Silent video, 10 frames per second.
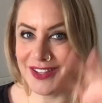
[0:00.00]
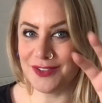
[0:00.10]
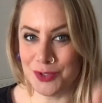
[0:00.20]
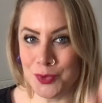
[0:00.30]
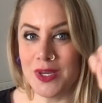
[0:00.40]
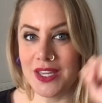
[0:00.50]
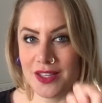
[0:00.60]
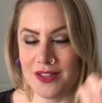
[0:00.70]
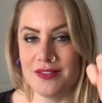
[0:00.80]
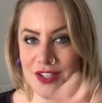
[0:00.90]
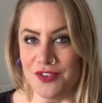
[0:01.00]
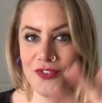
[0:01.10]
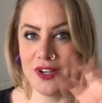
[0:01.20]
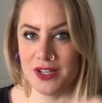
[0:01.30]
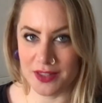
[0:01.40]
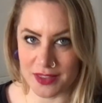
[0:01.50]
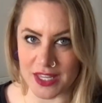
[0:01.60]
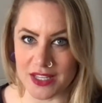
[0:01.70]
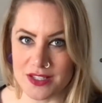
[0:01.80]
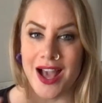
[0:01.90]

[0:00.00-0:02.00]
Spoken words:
doing different things.